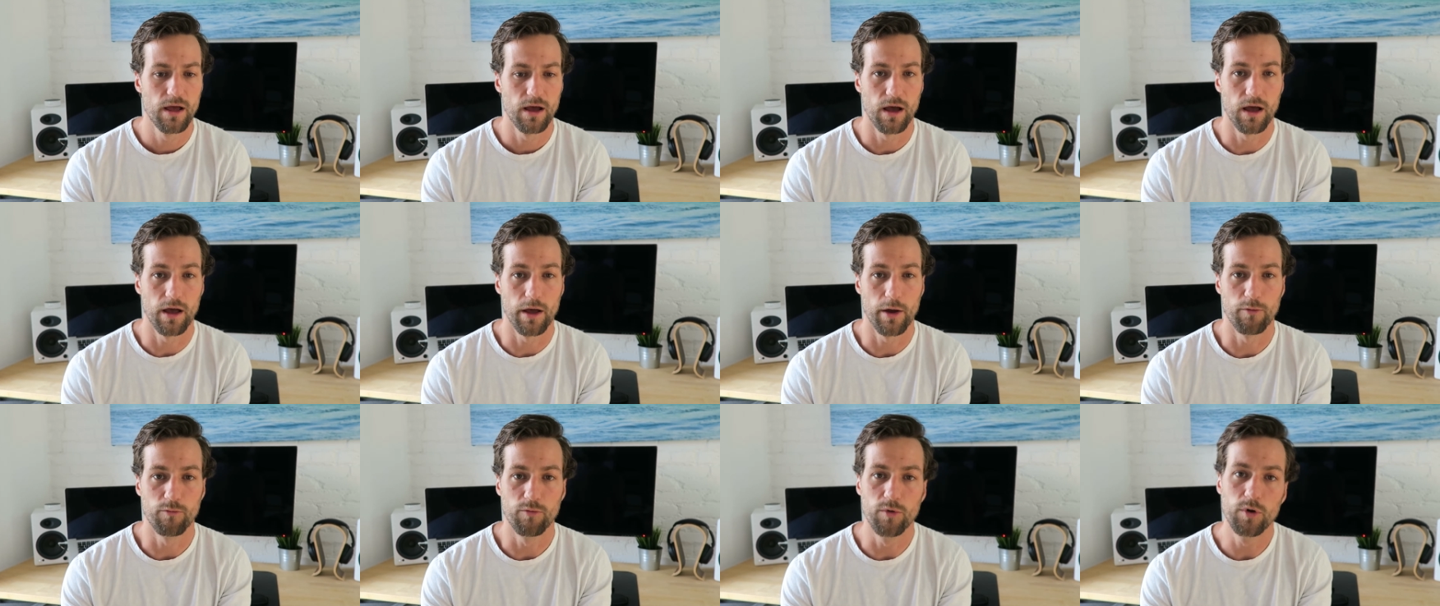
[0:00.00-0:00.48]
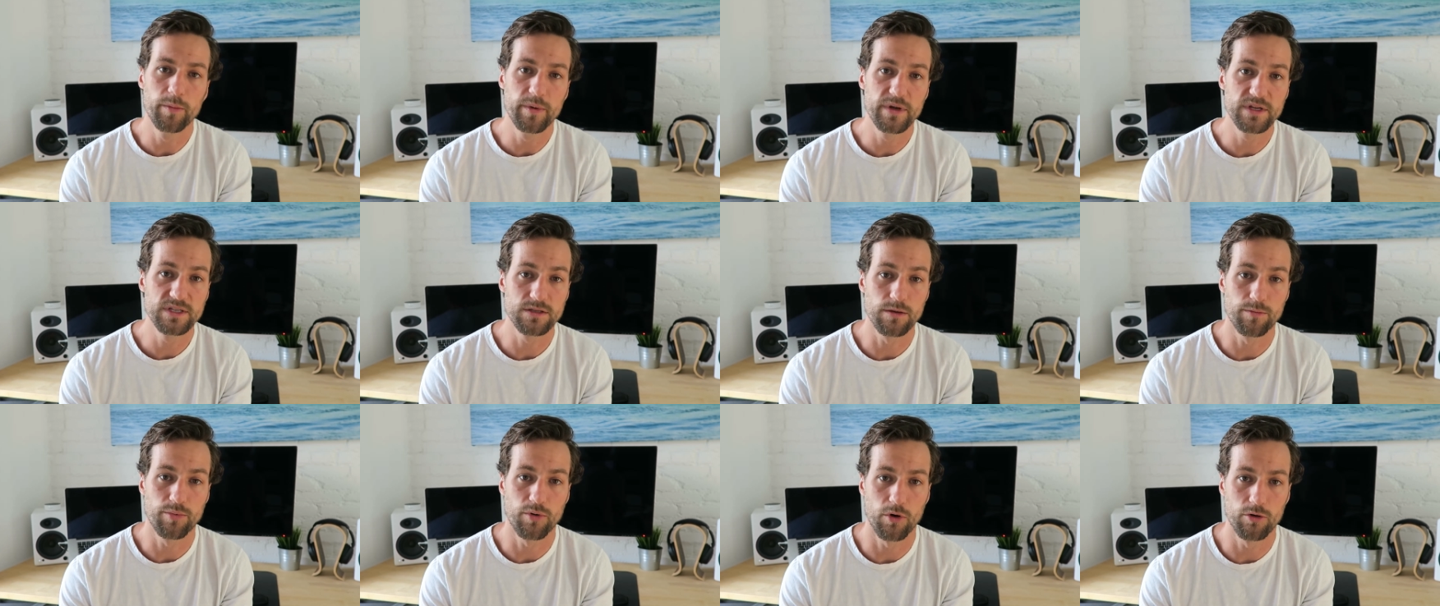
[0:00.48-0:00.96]
Uh, Ruby
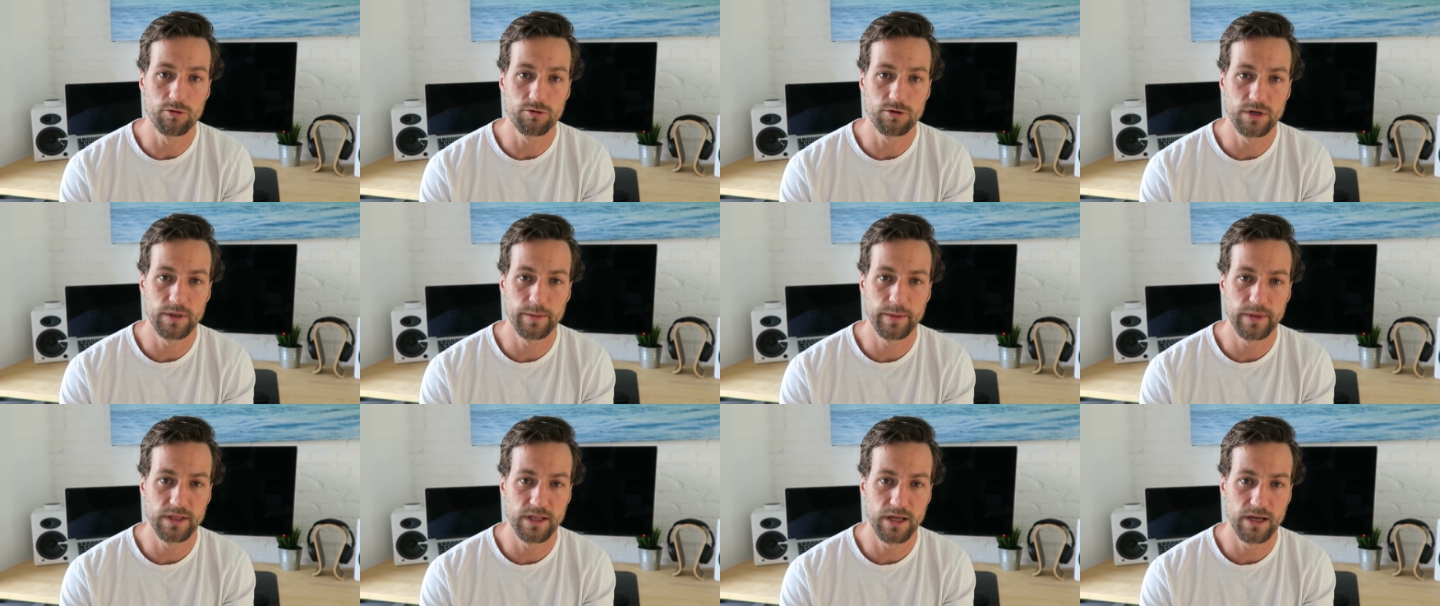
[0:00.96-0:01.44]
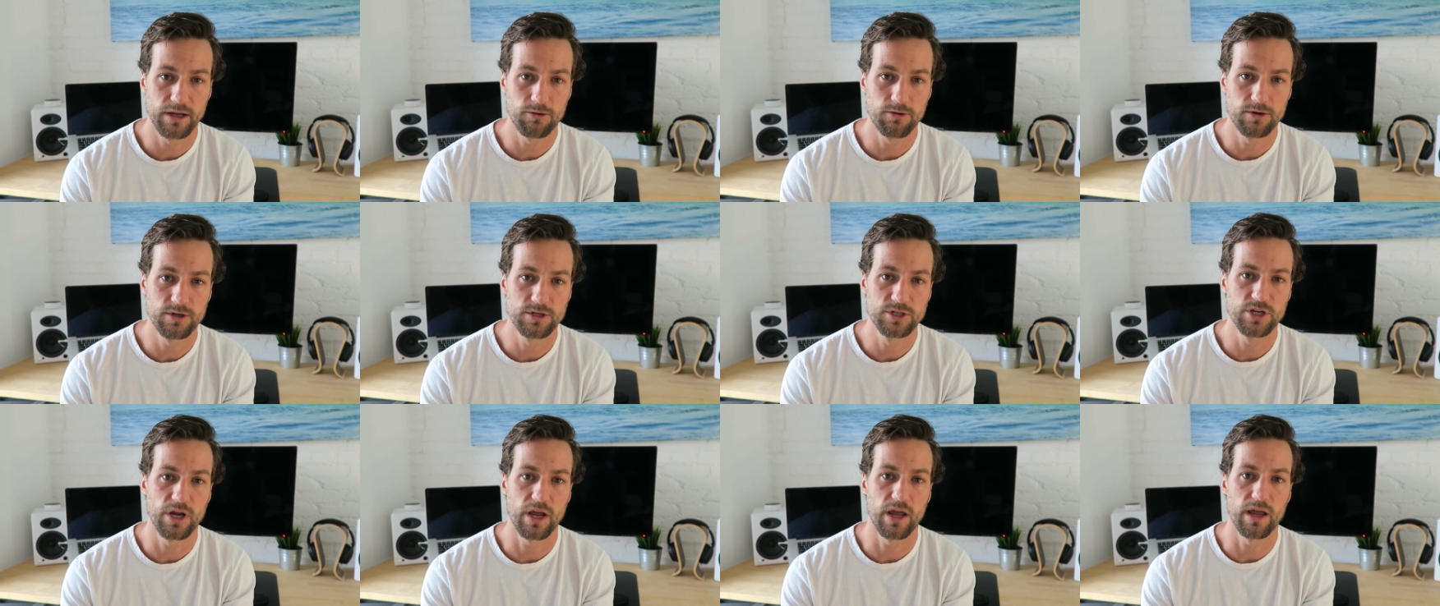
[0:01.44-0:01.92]
is the programming
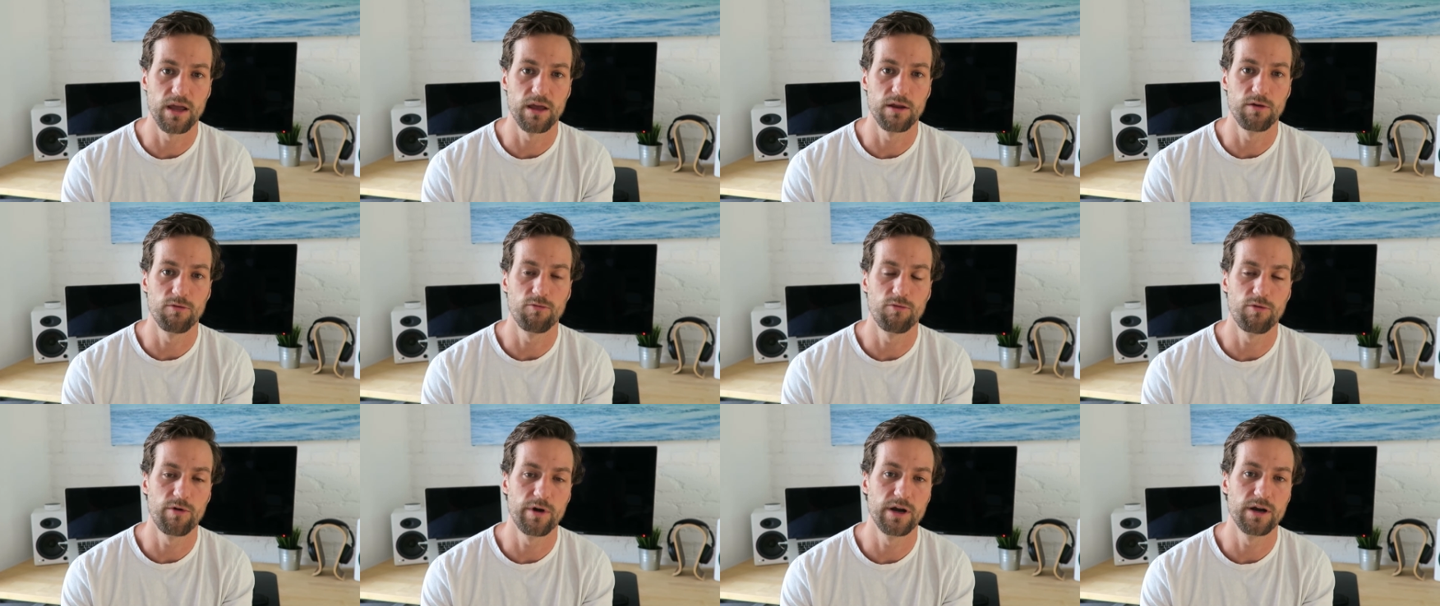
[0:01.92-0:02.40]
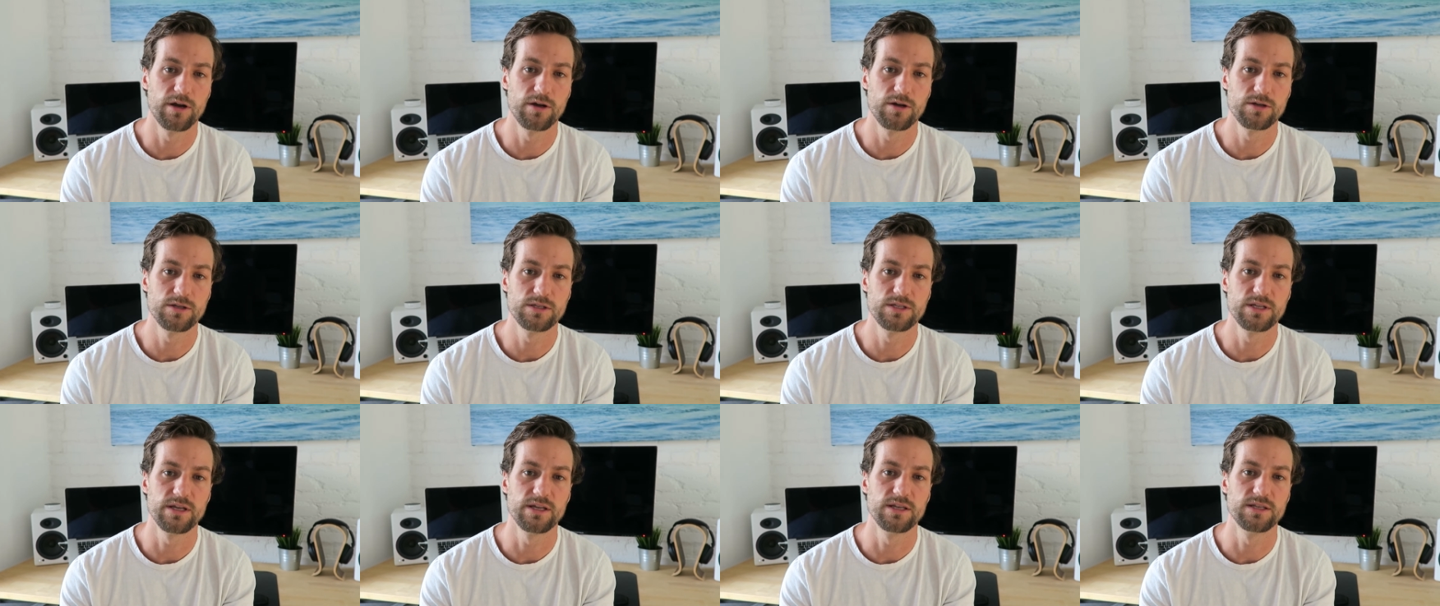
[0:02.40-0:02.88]
language and
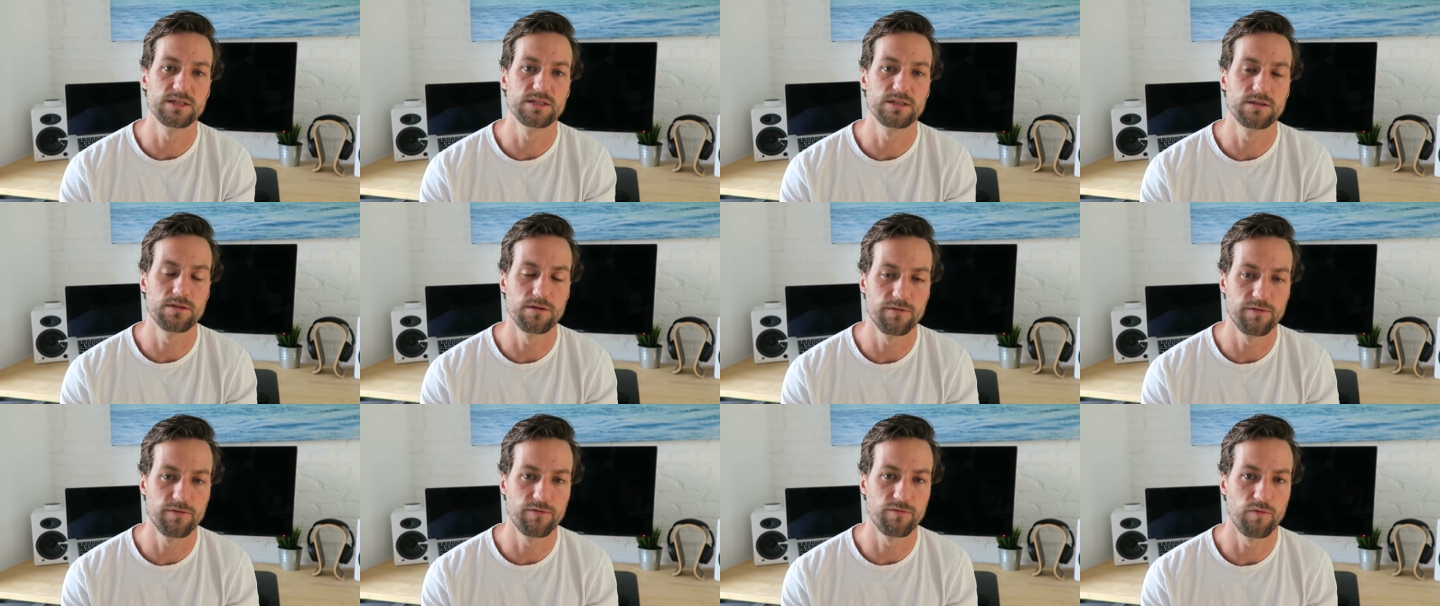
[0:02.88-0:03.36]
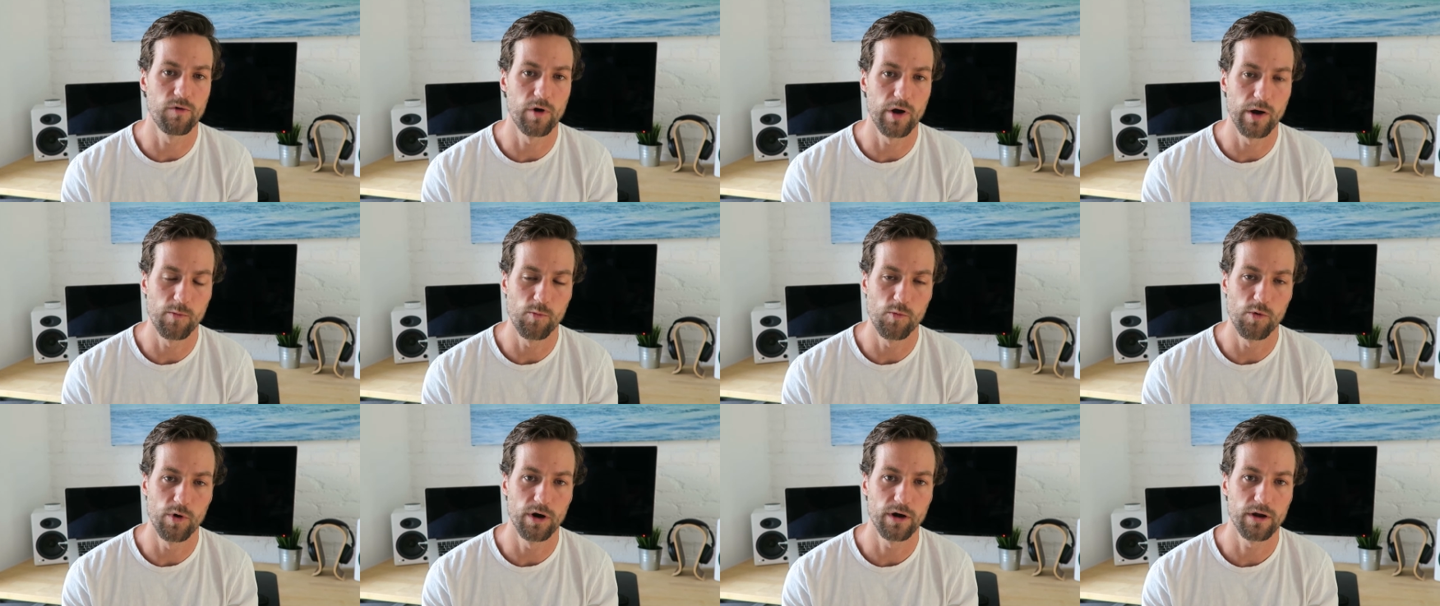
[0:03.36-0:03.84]
Rails is the
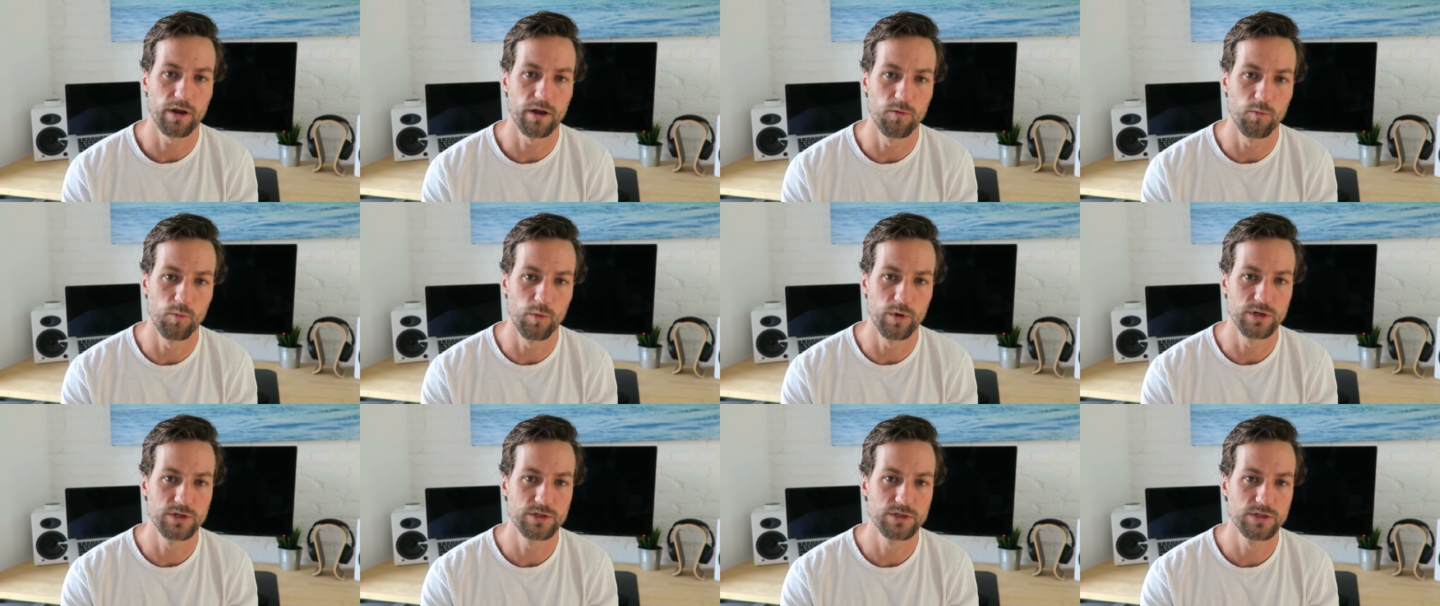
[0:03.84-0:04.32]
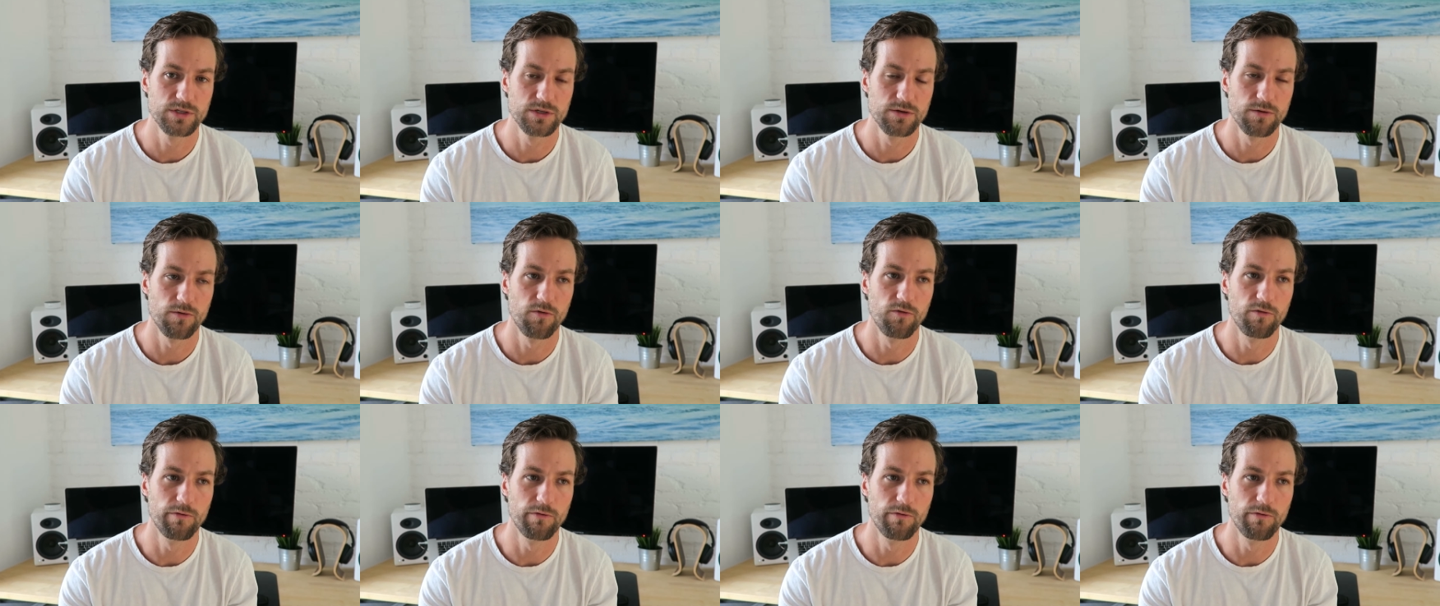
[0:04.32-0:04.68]
framework in which